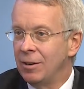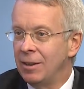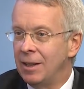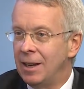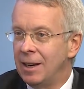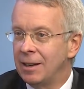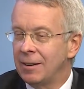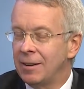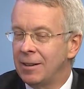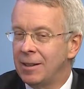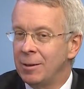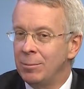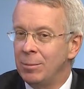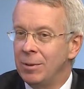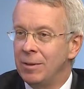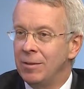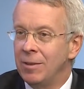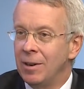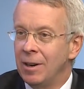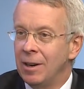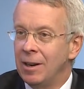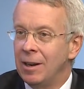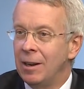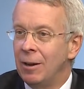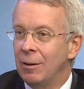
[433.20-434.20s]
and that can be
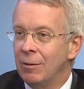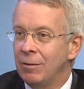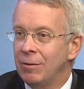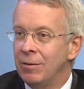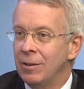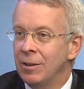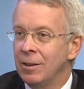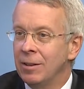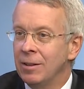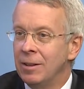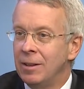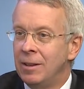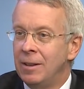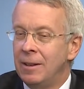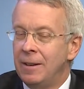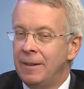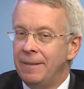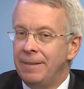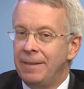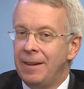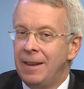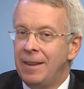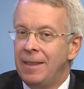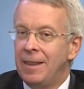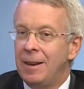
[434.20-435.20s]
very helpful.
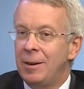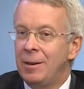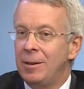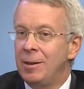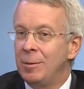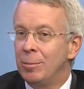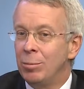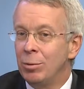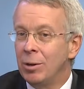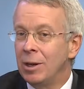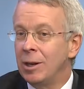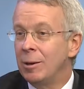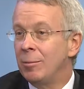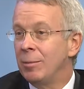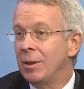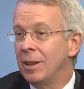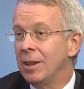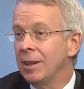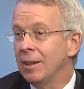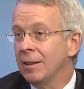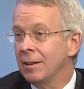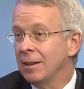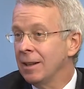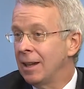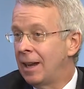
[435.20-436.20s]
And then you bring them to
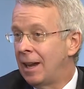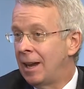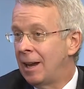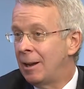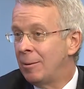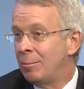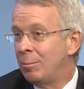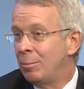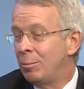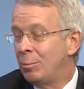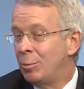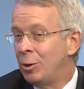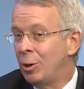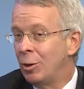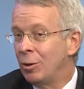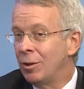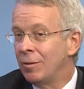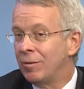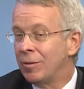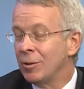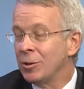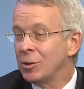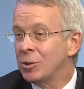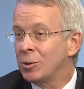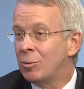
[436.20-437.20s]
the lab. You know, the
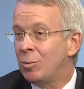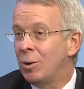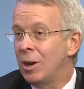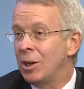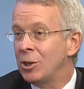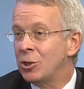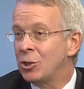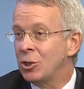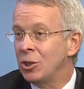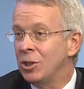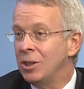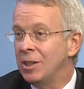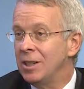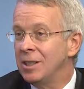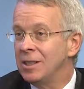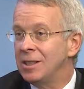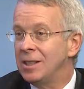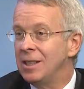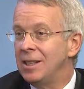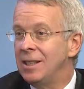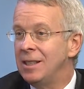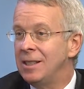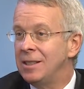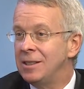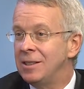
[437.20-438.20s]
first question
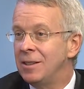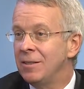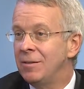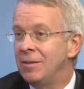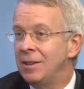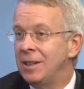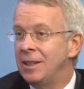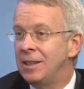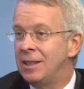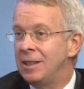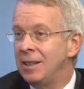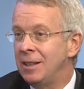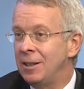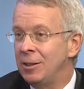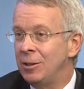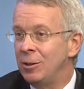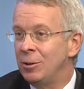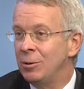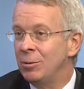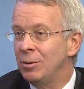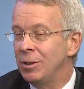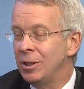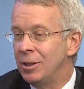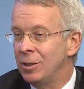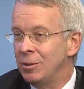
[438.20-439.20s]
is the VT
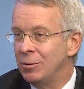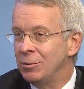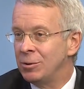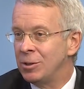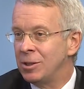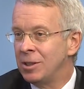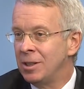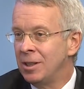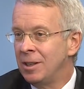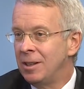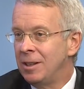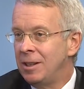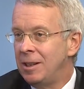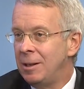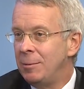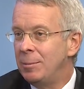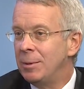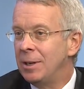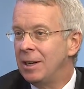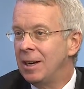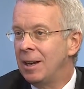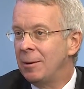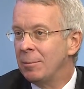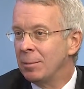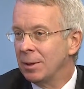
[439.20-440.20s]
you induce
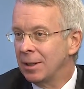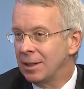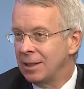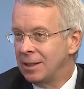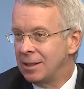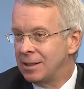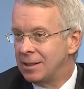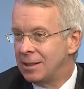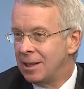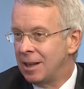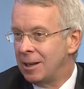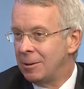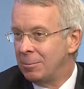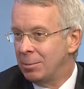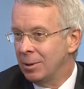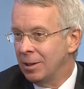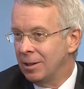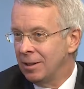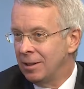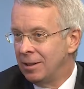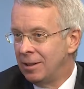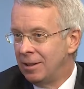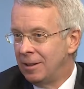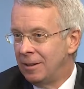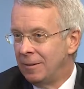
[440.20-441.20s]
hemodynamically
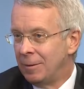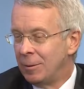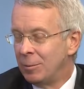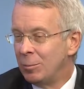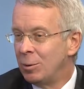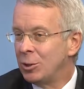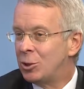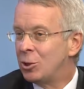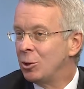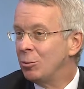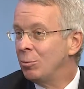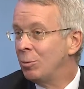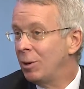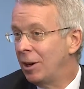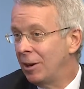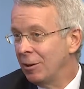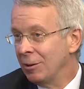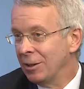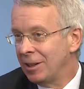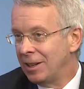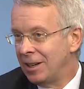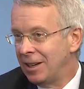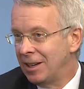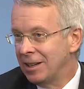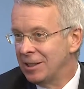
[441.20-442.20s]
stable? Mm-hmm. Which it
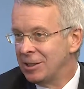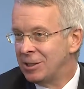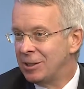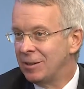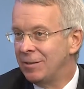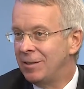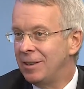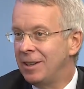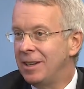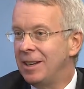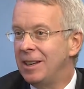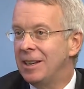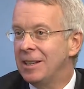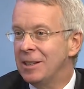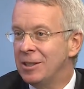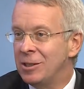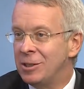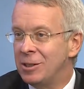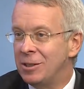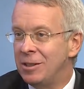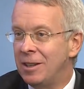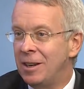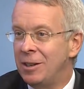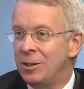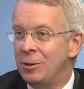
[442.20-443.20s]
rarely is. If it
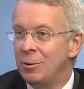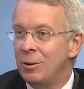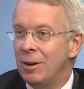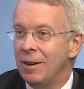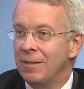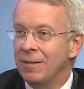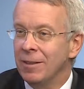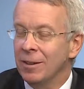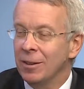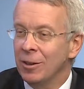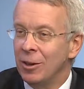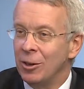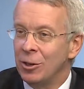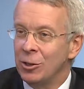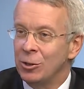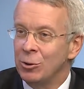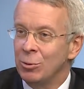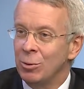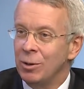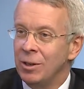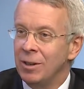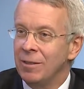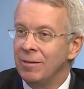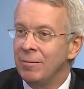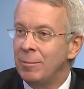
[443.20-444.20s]
is, then you have the
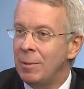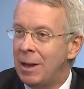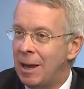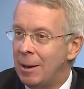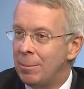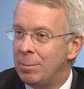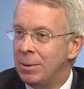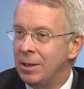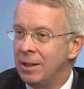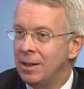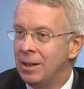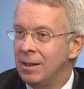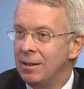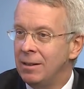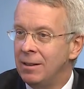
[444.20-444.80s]
luxury of mapping it.